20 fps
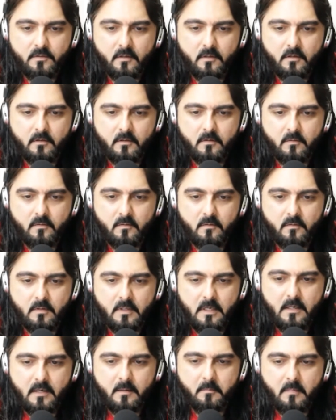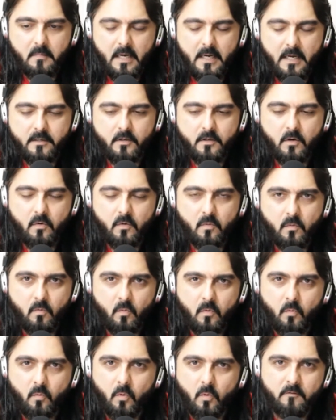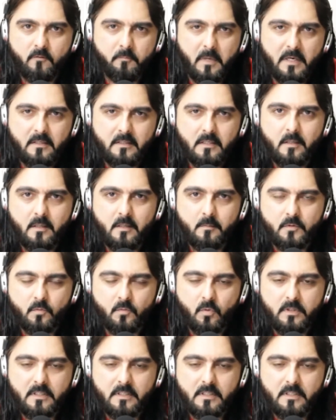So I know one of my teams,